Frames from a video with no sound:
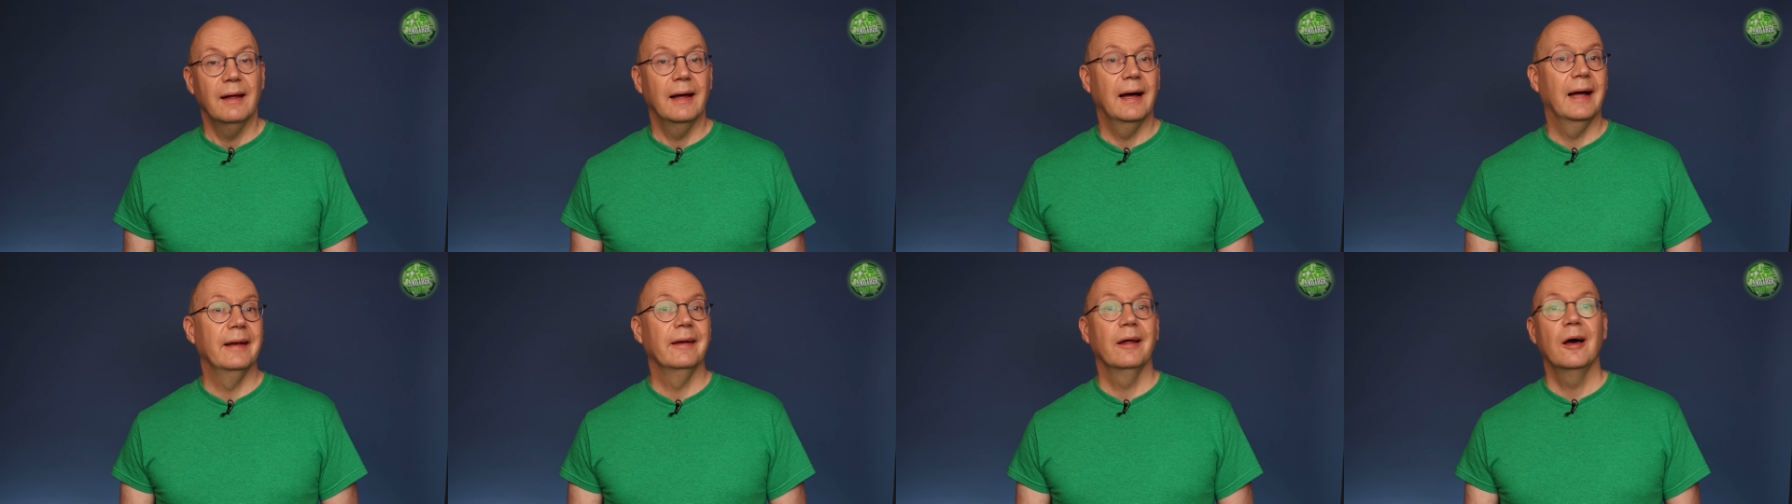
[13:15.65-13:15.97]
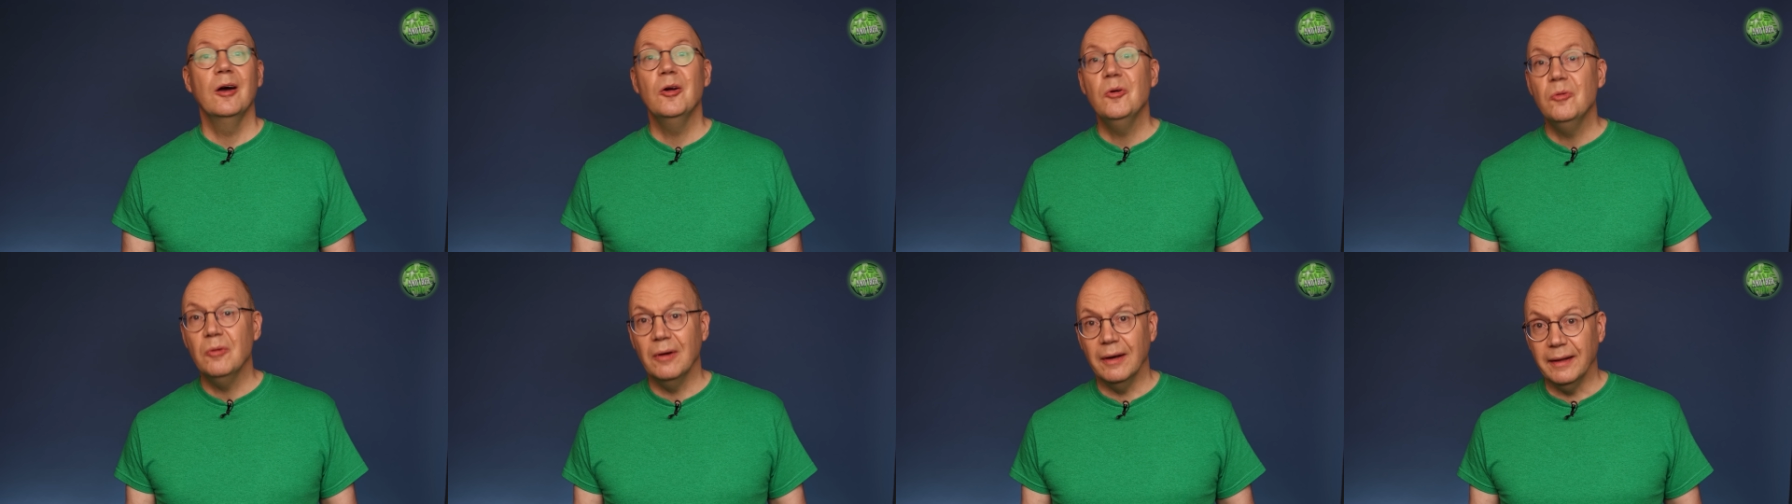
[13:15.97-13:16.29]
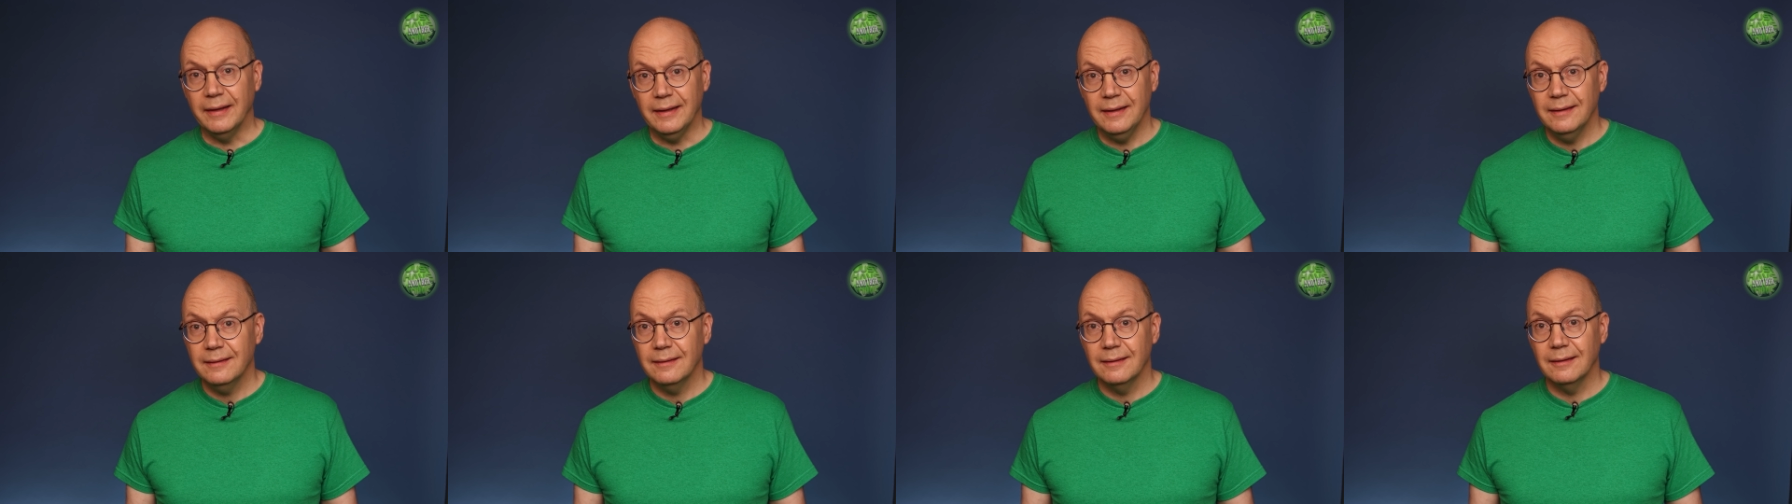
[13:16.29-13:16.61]
and
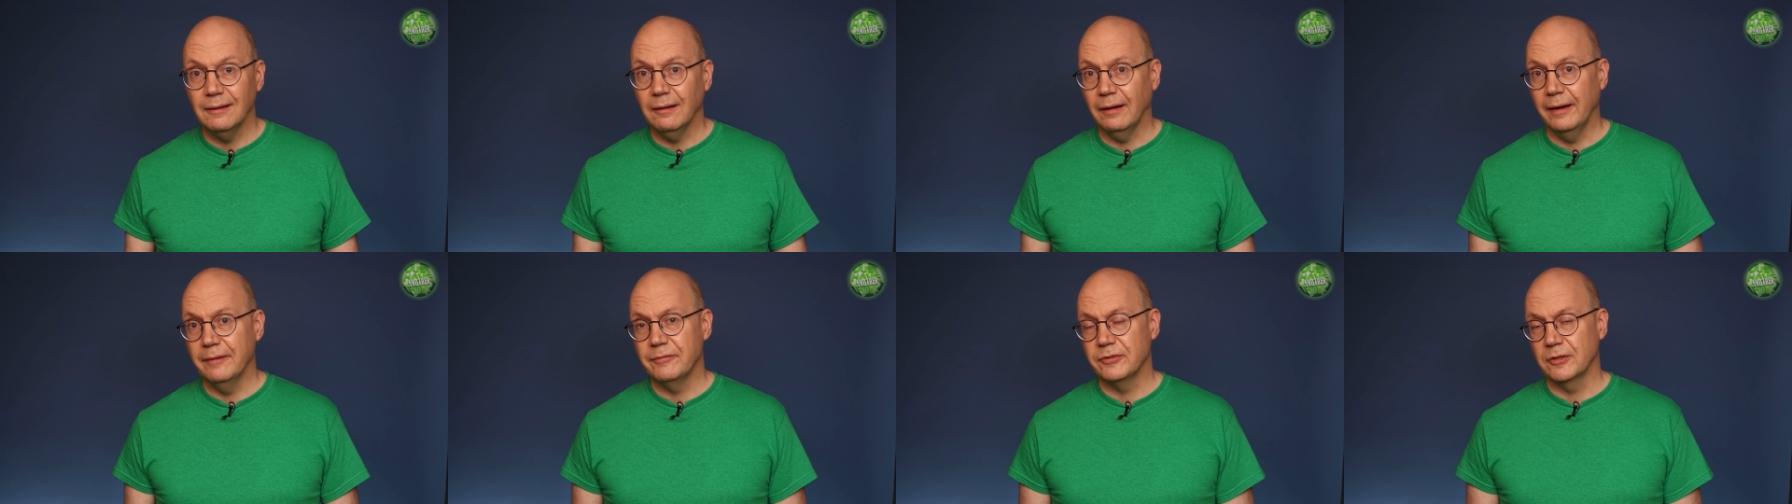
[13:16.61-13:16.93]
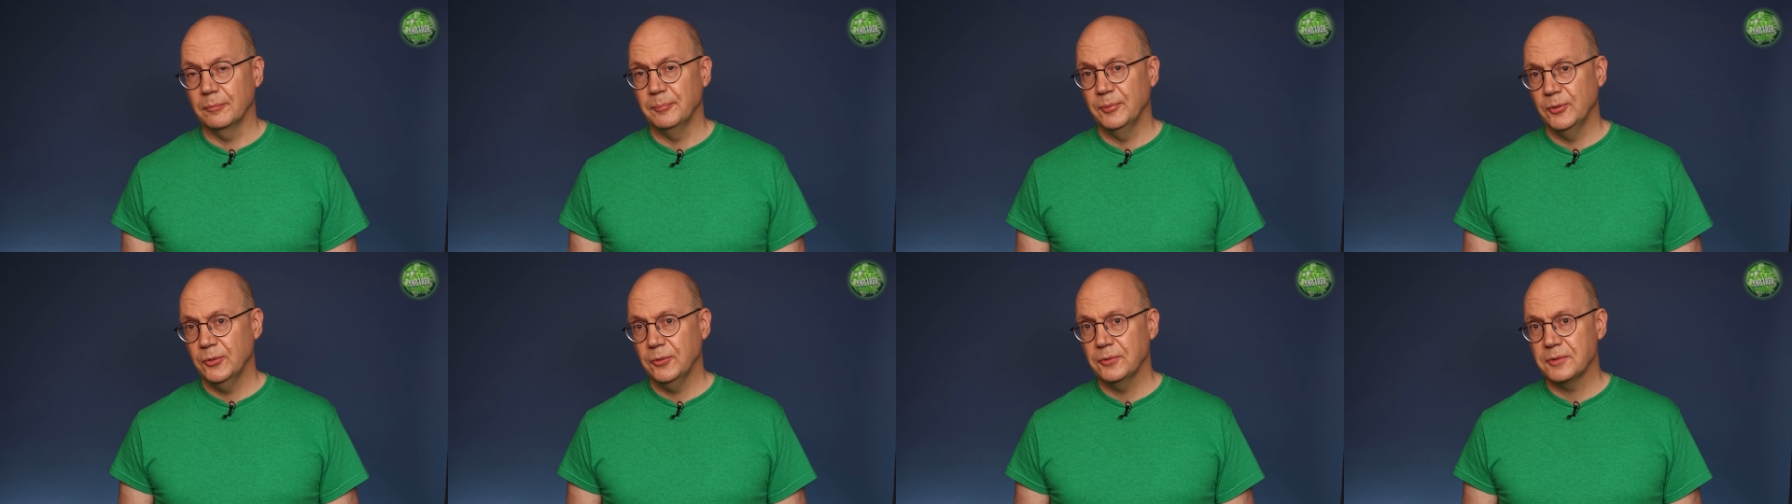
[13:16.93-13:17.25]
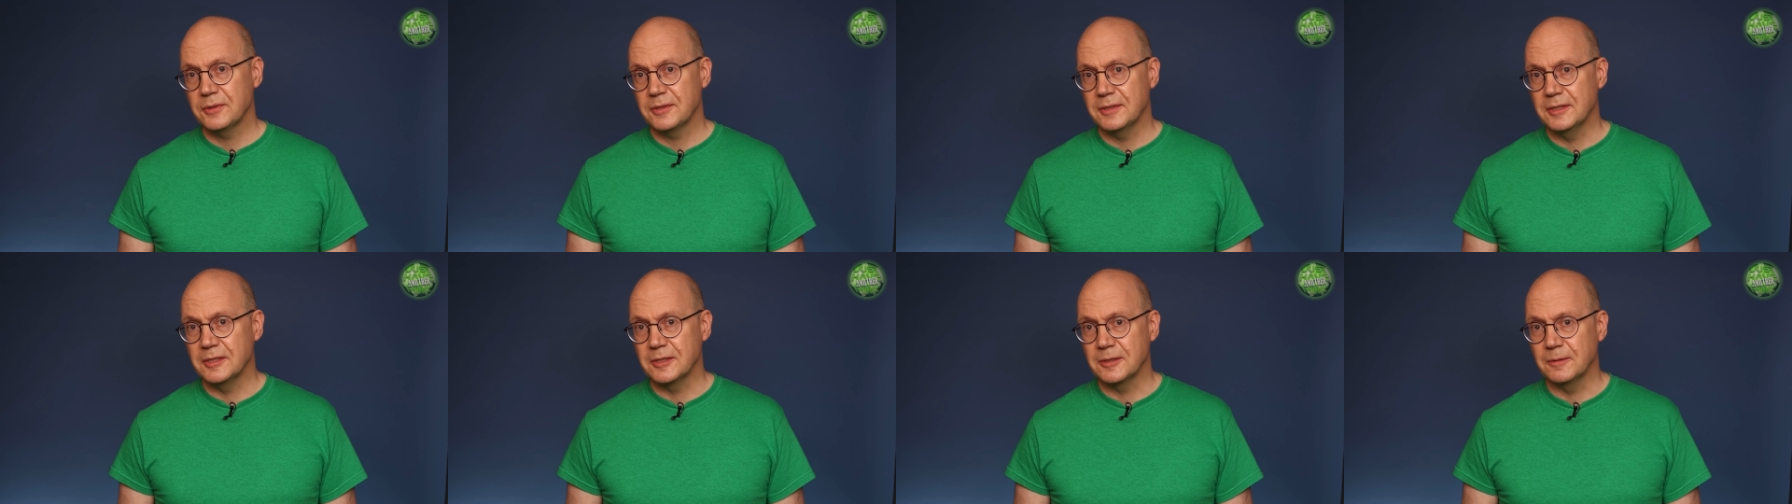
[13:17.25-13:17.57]
only life
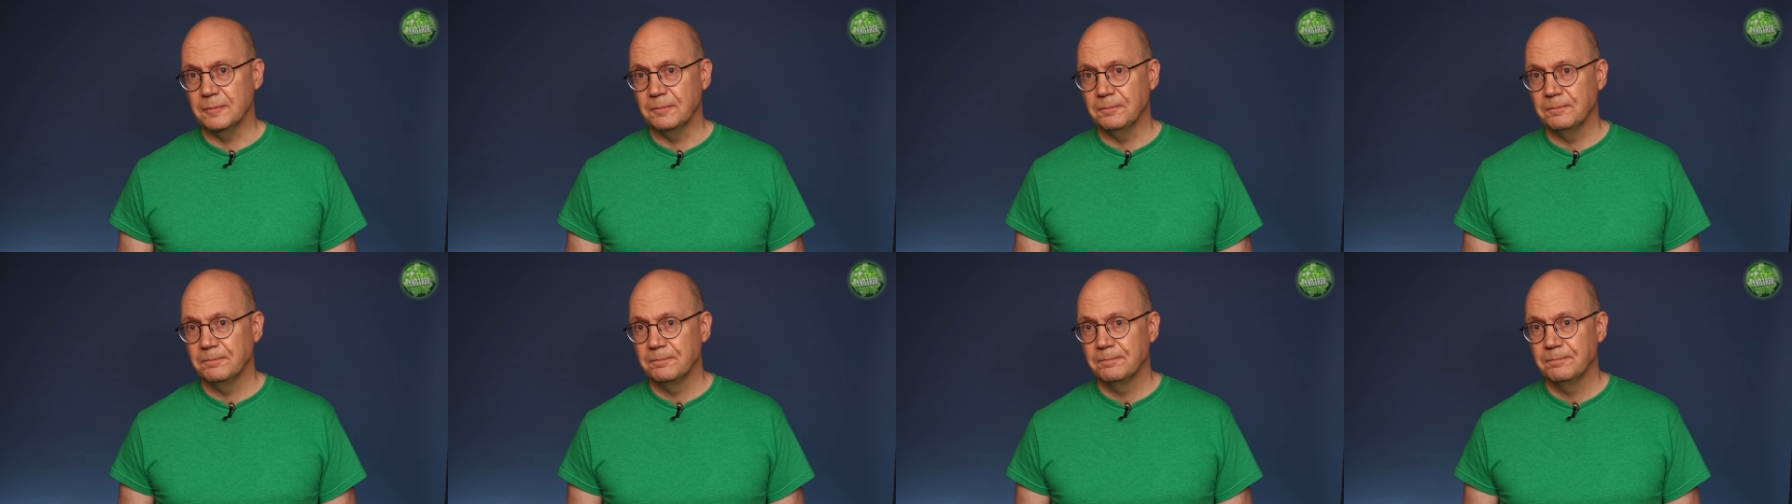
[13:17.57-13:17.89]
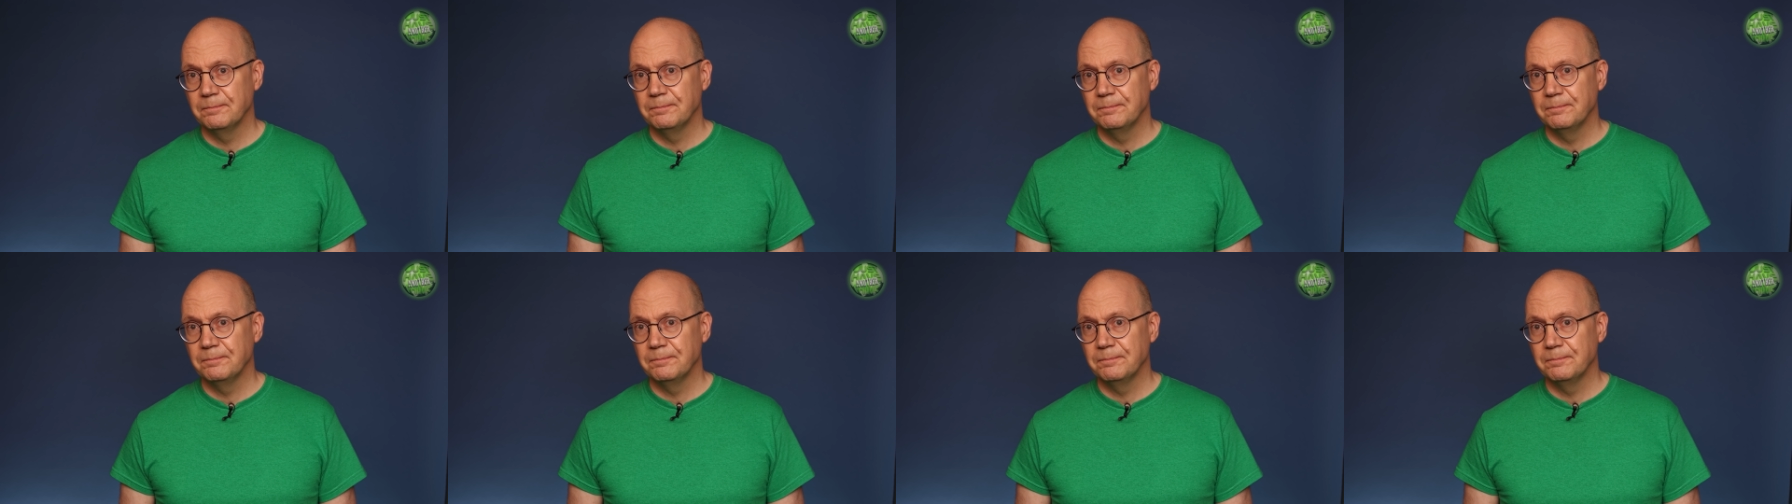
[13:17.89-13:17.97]
support system.